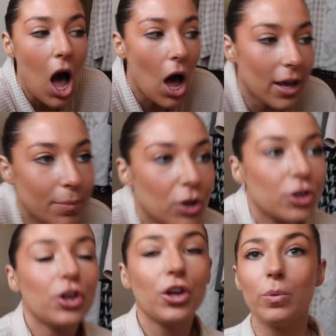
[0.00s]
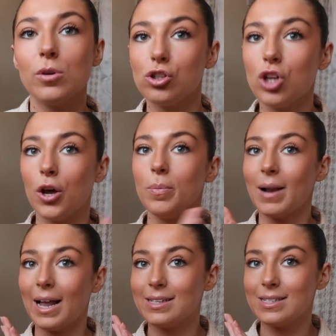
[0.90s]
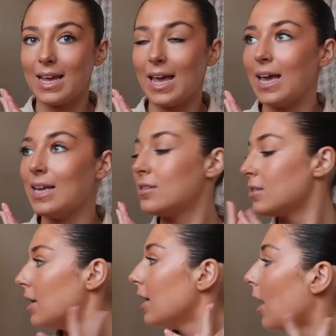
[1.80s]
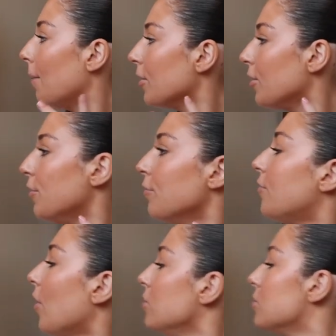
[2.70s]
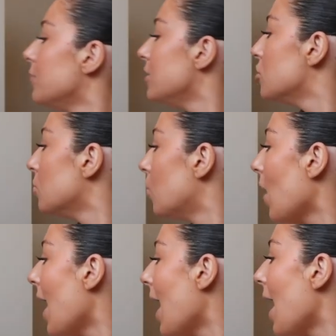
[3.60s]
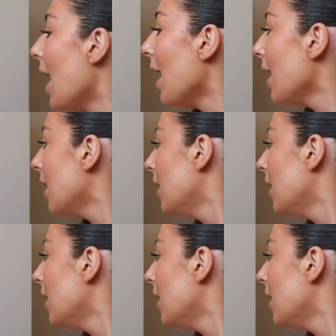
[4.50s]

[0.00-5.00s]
I am going to, so plans is, I'm going to find something to wear.